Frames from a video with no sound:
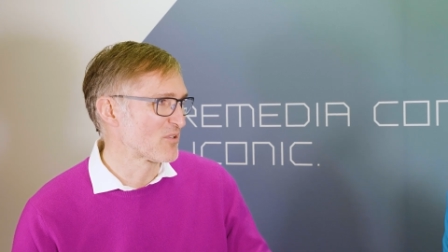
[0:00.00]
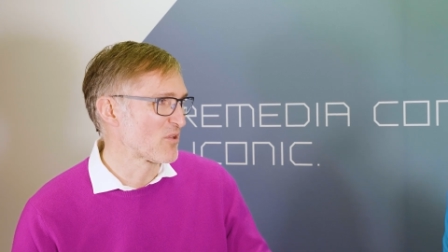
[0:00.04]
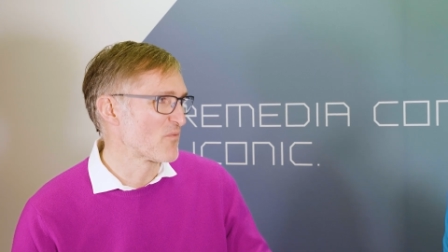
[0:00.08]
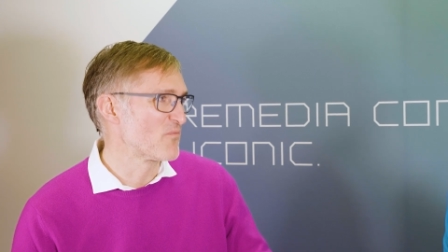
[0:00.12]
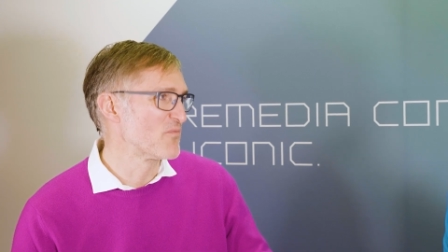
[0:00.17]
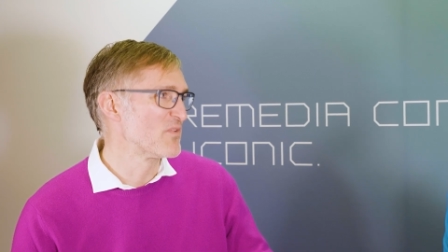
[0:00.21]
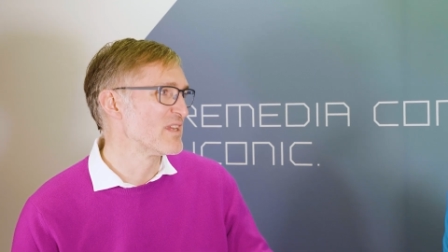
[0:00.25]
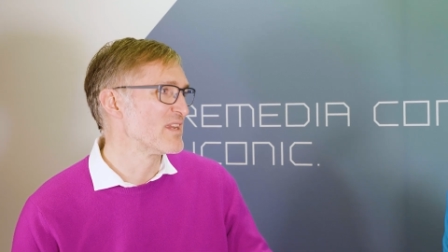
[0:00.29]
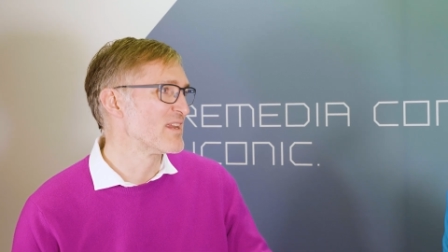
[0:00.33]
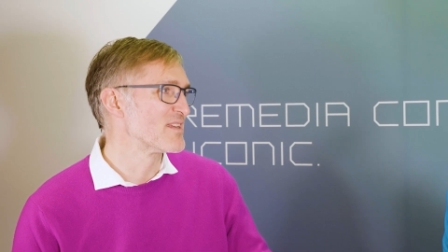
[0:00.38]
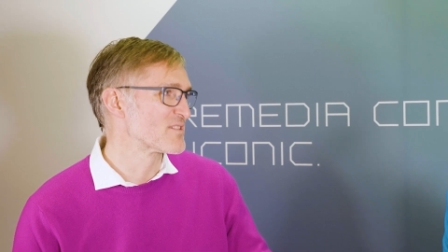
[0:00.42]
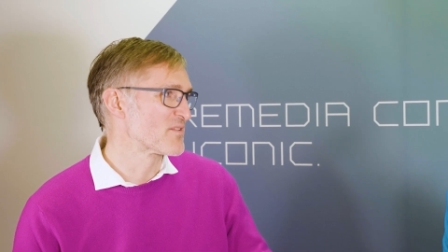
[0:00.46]

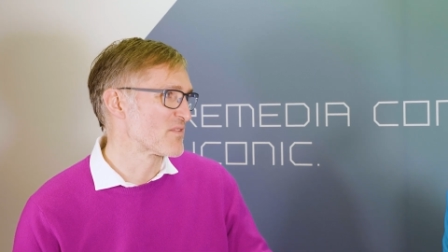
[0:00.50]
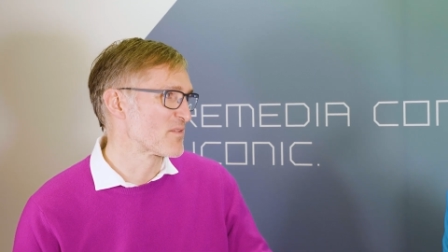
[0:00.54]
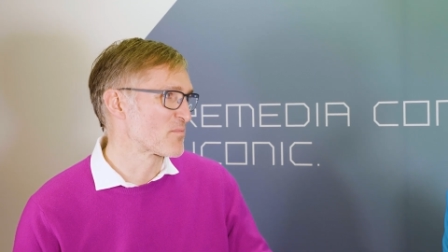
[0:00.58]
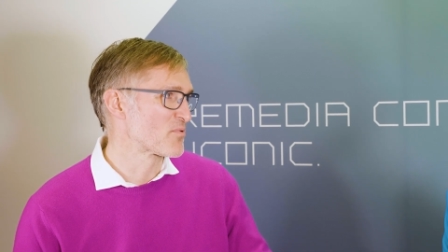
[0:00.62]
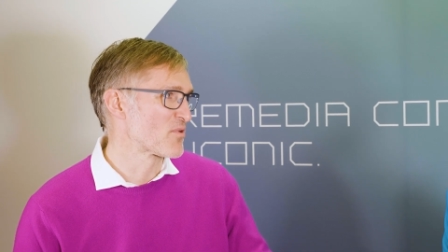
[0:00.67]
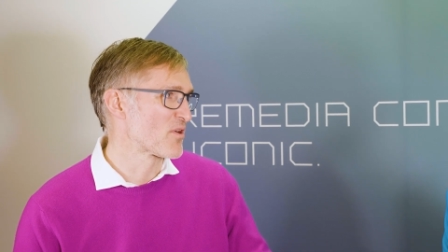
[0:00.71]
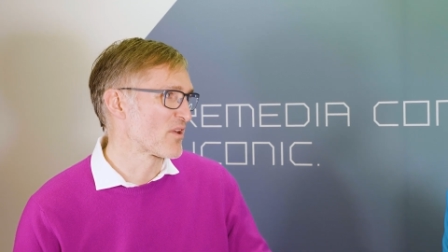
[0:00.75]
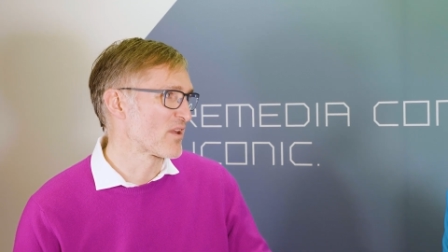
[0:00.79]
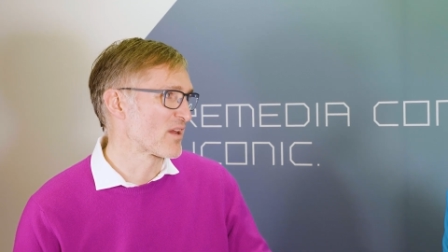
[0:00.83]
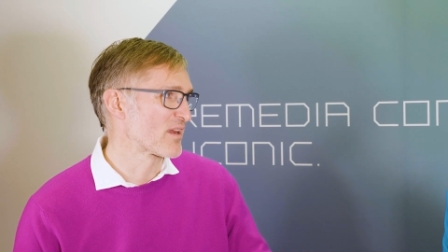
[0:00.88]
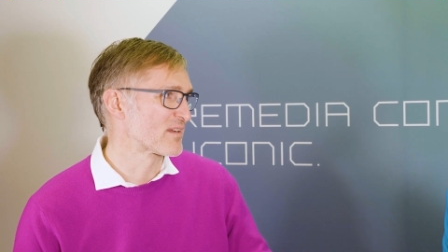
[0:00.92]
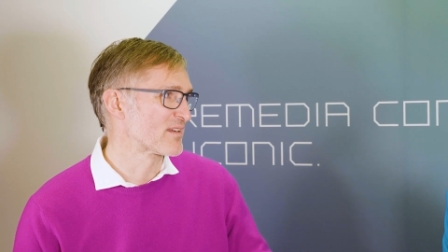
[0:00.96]
convenience of the
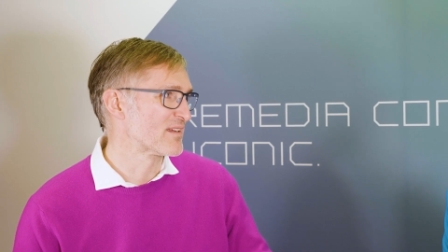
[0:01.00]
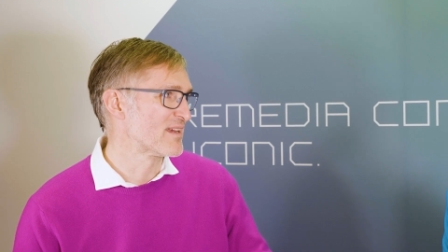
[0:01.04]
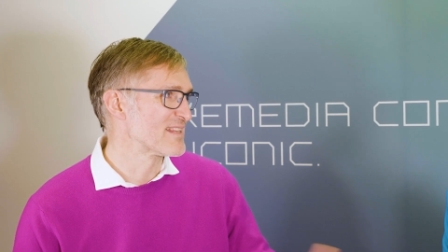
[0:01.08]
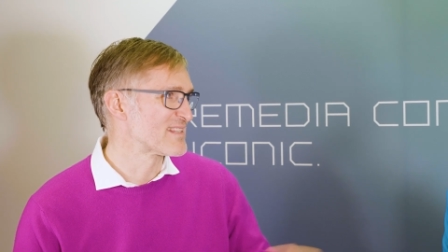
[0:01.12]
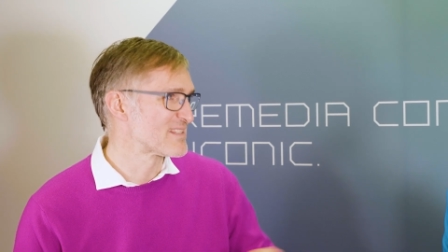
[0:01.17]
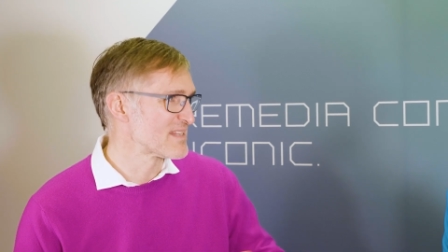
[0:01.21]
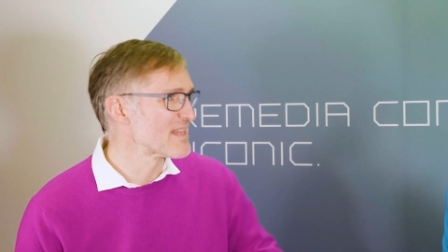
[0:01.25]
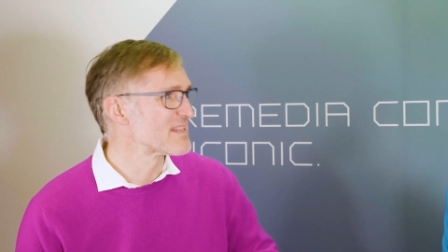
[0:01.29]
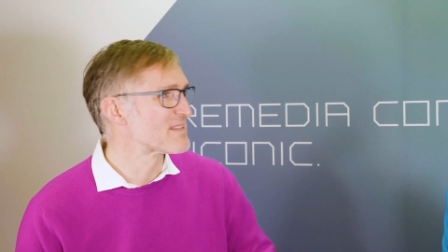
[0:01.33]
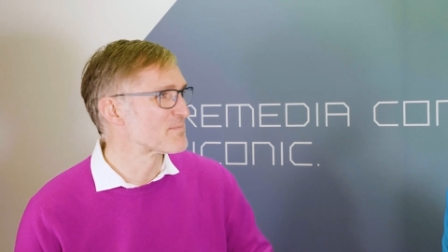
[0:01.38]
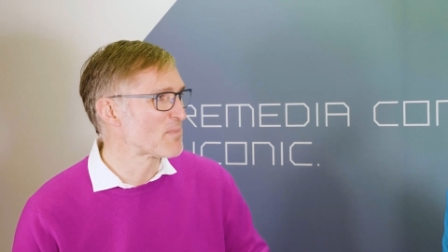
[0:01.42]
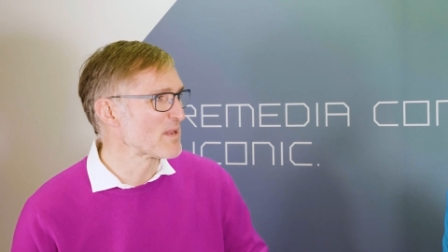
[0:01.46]
product.
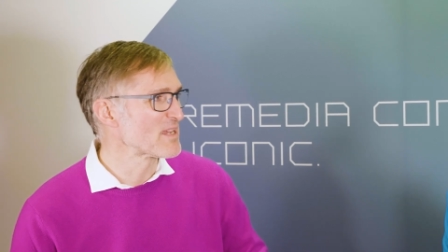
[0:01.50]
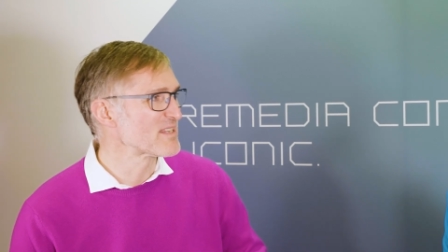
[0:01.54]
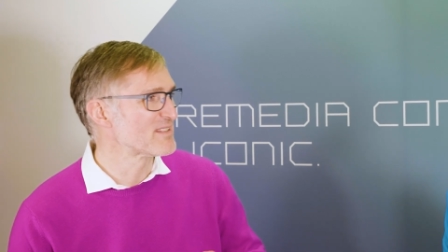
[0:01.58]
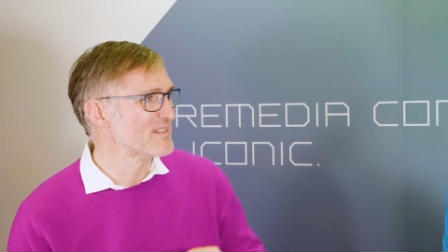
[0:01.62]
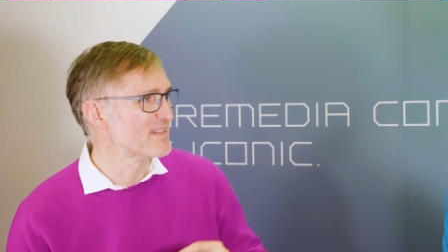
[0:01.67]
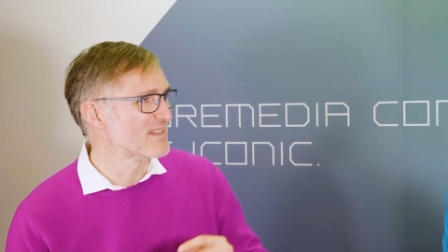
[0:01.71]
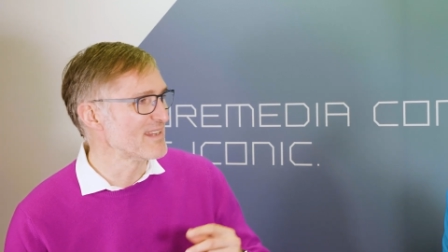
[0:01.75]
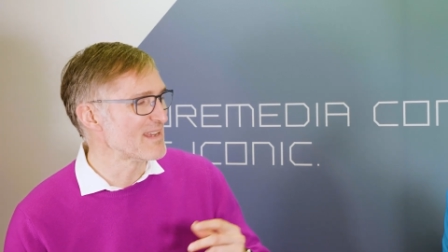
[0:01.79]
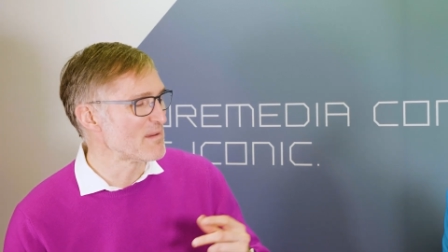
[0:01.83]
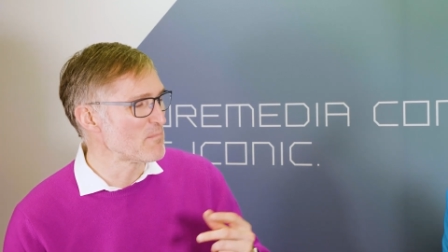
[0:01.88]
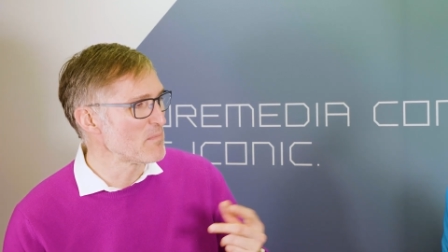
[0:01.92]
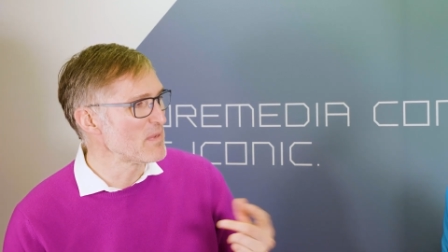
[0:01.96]
It's, mm-hmm. it's,
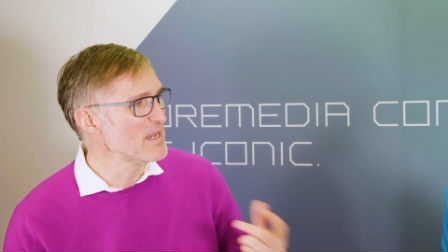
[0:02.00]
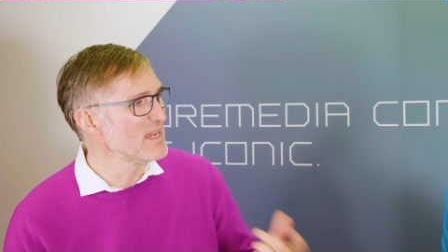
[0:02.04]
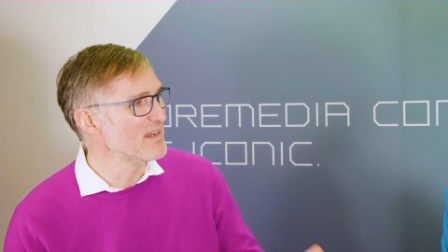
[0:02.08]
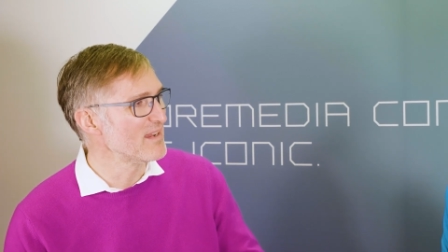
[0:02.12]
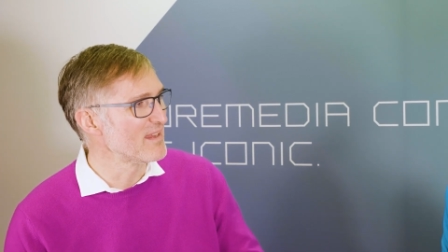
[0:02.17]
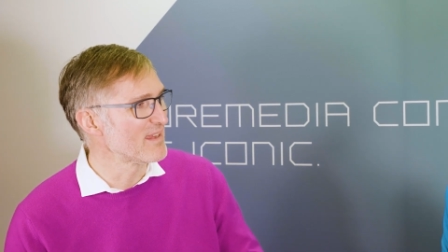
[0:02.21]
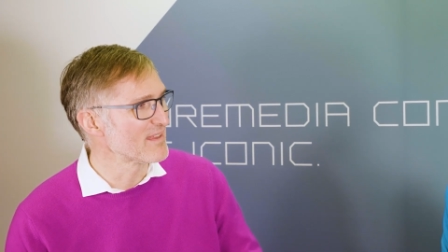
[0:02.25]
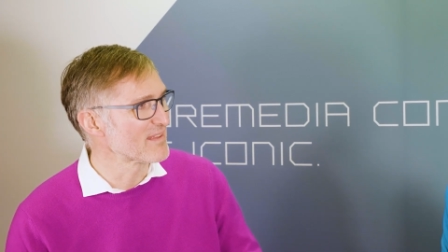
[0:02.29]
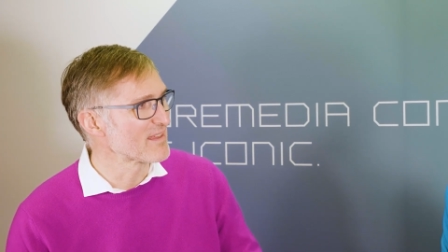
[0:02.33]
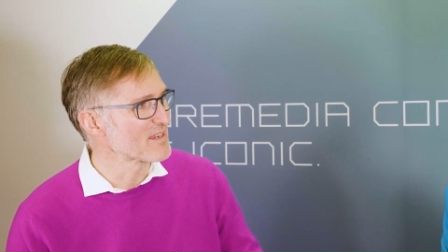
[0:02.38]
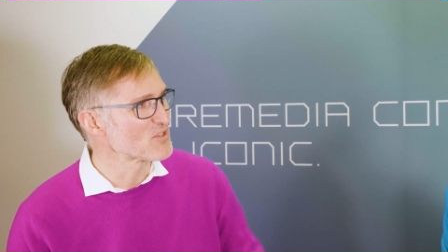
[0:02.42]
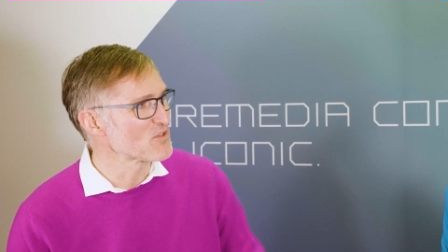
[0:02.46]
basically a
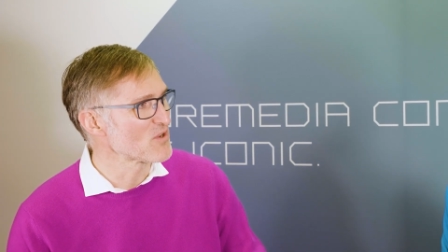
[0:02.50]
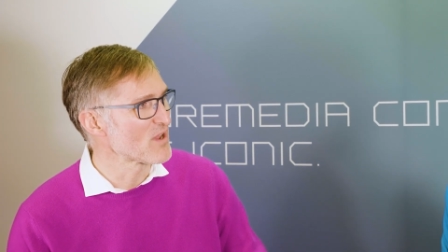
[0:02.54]
meaning that